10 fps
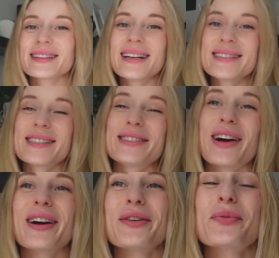let's
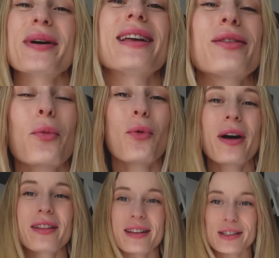start with
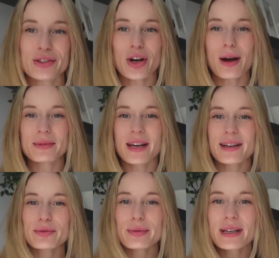one of these jobs that
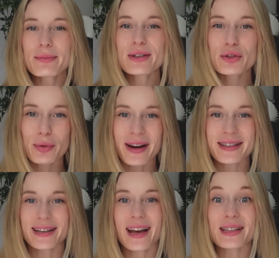has really been
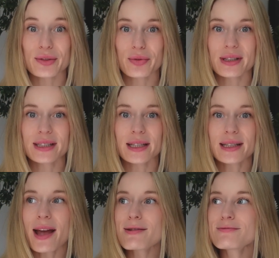trending as of
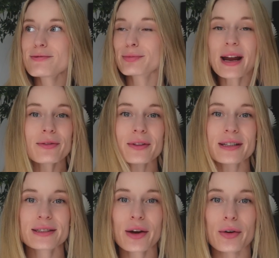recent, and rightfully
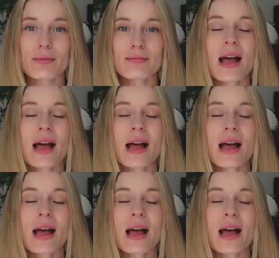so